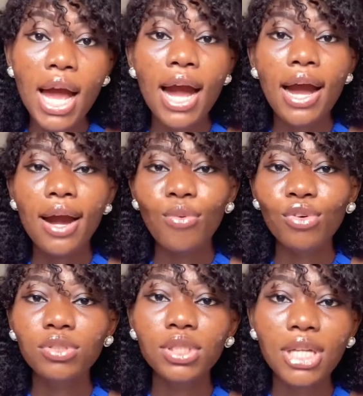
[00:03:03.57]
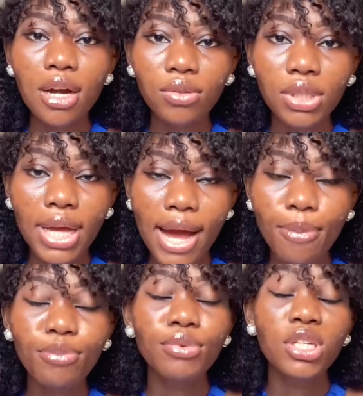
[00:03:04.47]
and once you download the app,
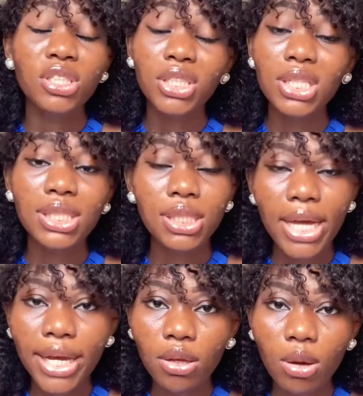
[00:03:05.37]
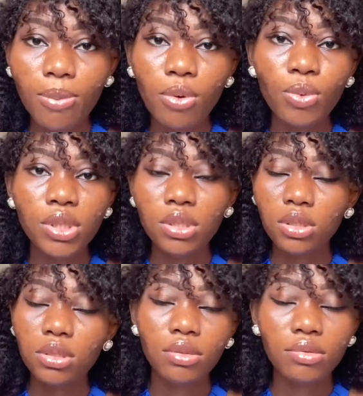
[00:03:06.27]
just sign up
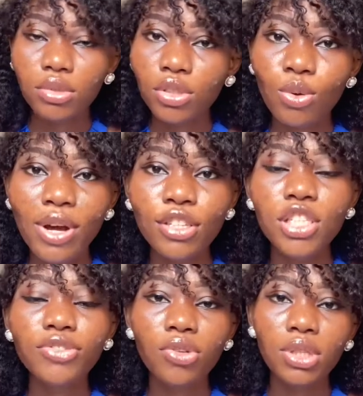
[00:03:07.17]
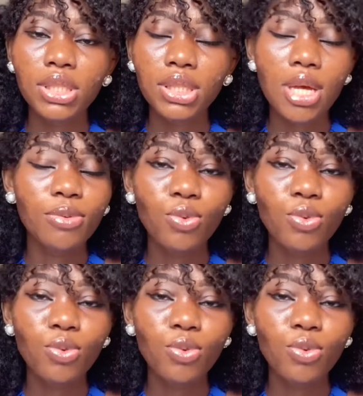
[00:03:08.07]
with you know and just follow the steps.